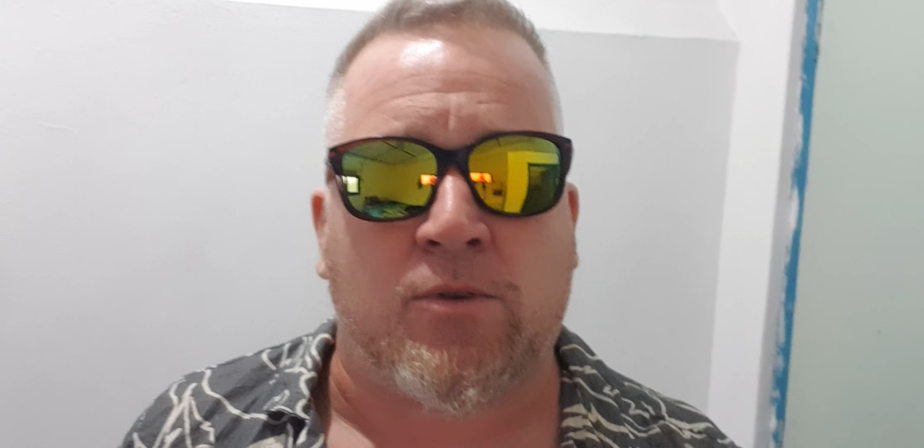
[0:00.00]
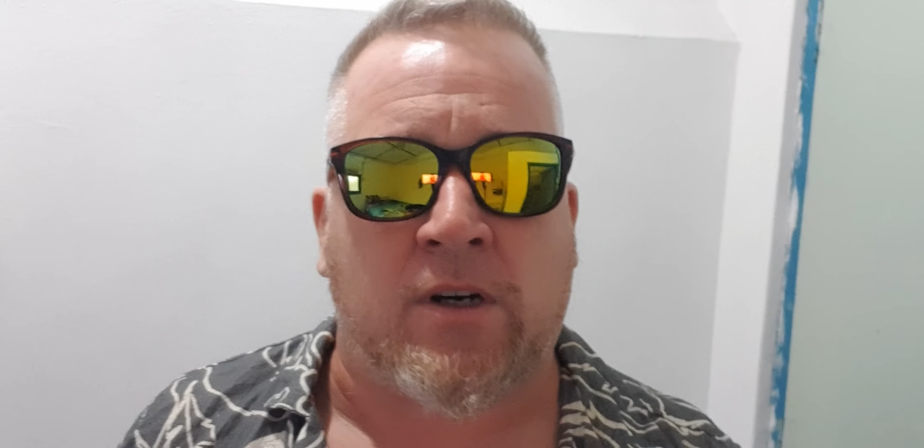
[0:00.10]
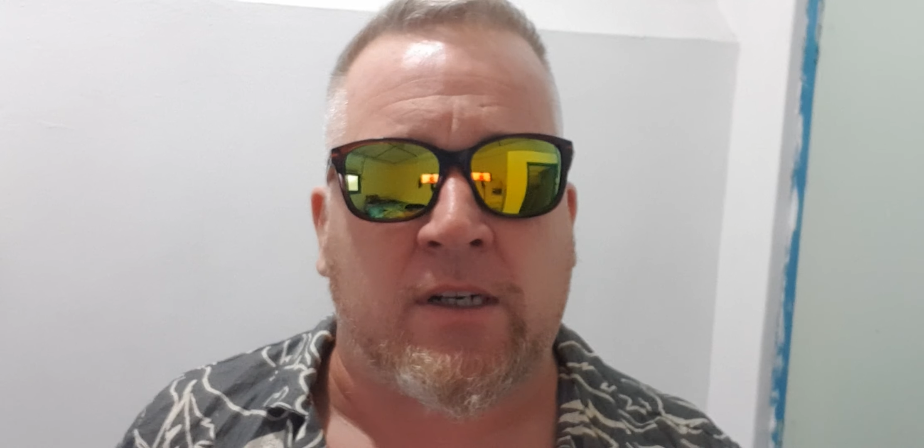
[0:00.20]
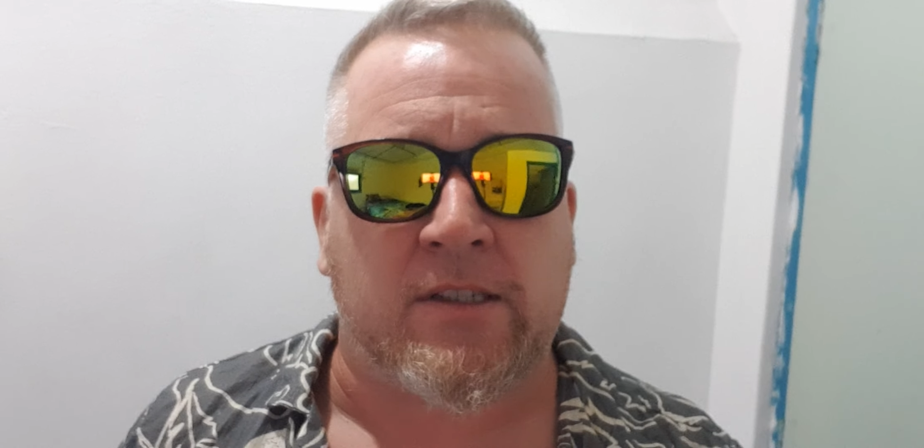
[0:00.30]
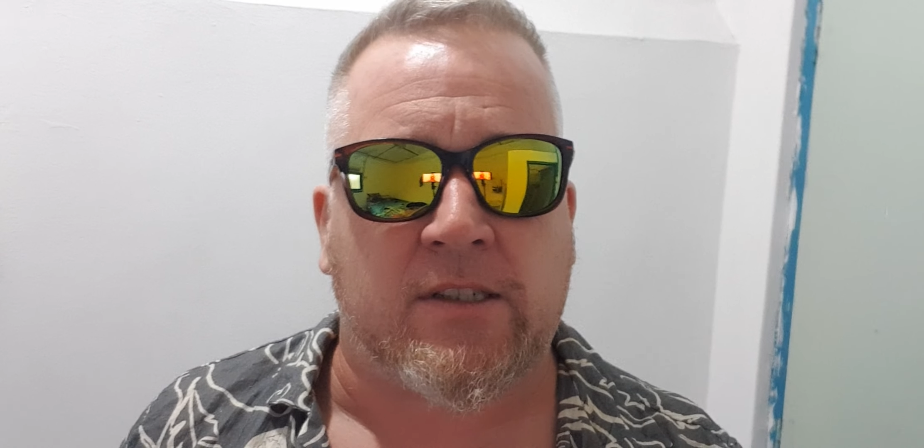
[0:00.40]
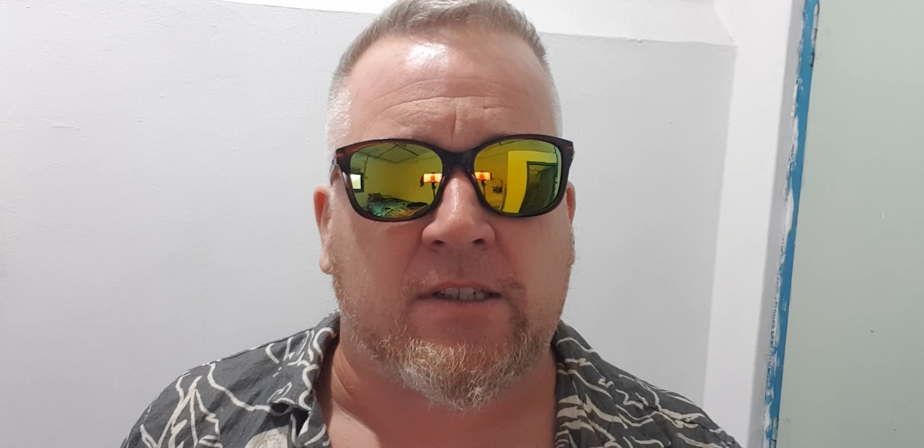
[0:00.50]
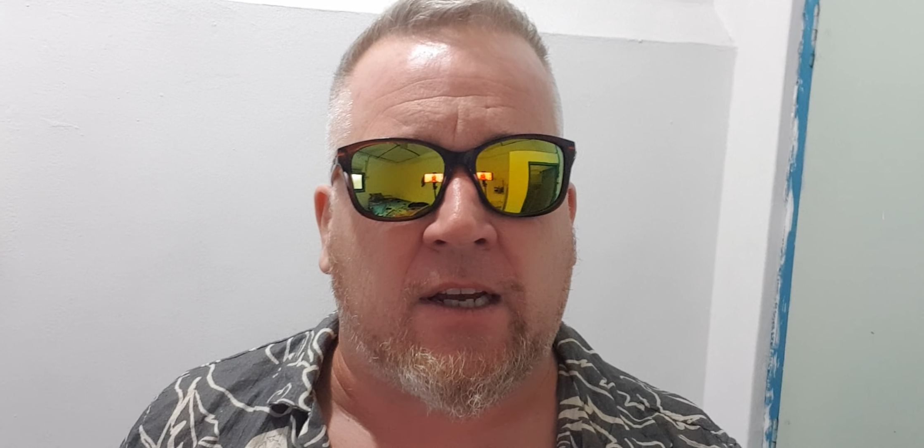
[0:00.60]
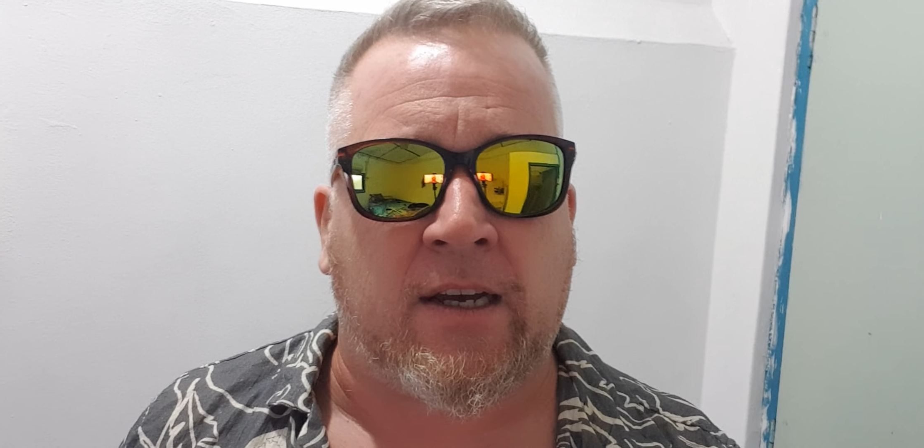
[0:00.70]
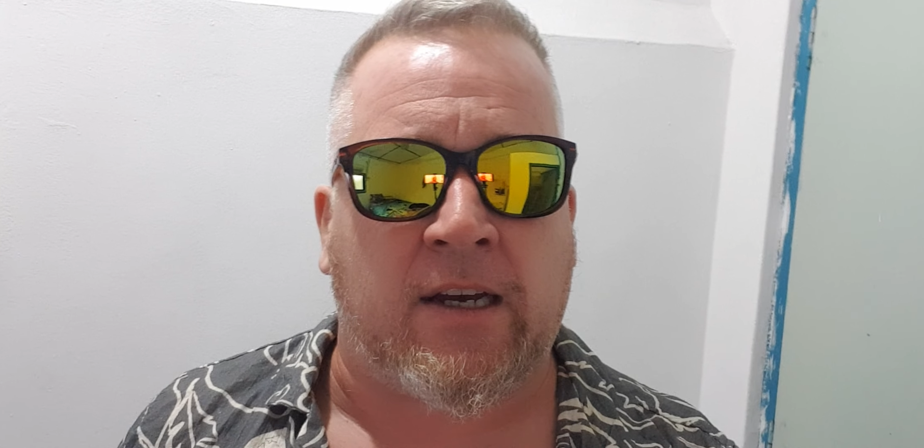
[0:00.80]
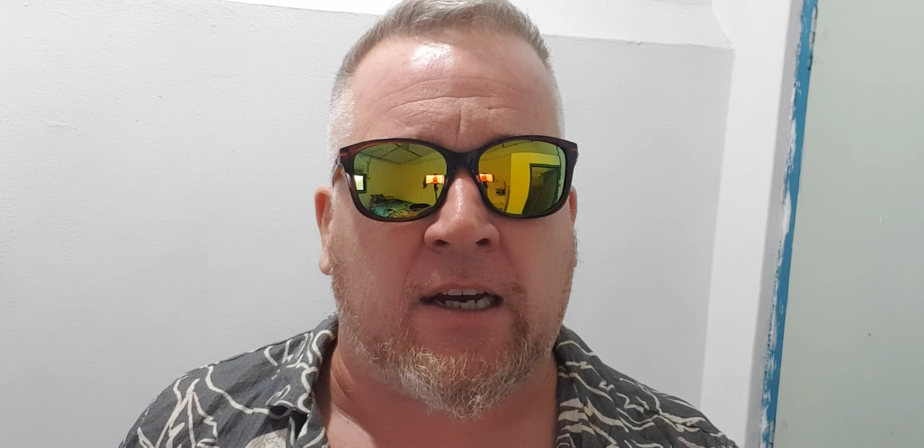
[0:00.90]
was
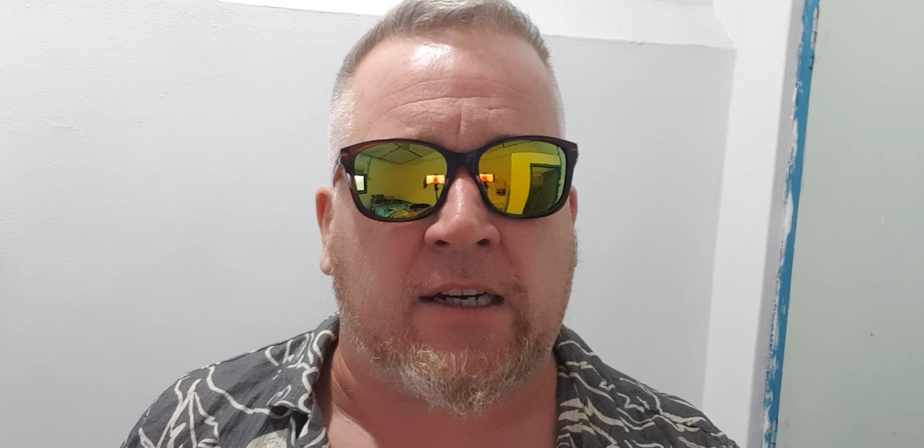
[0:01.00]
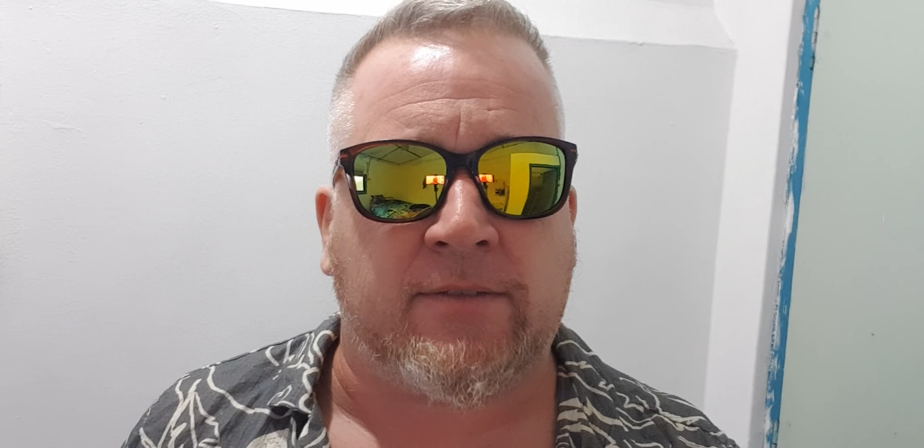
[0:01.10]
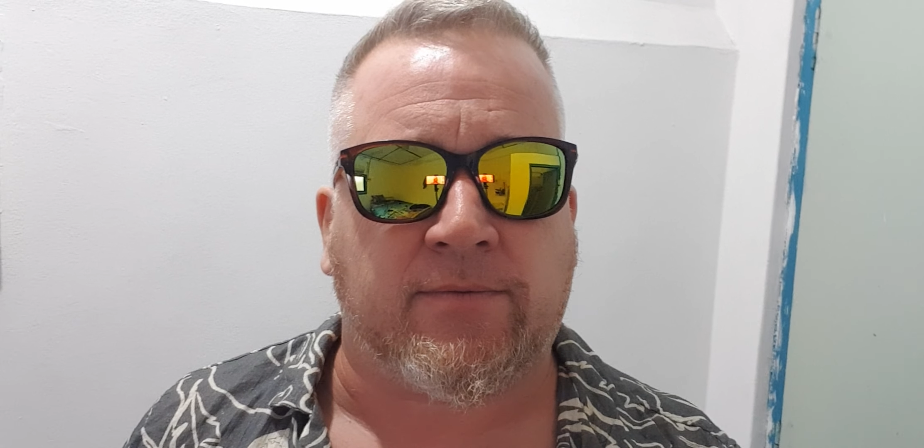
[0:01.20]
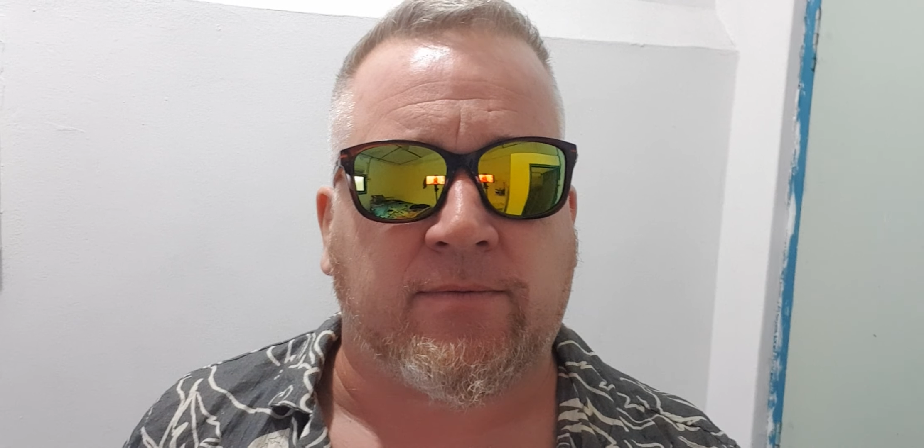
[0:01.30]
uh,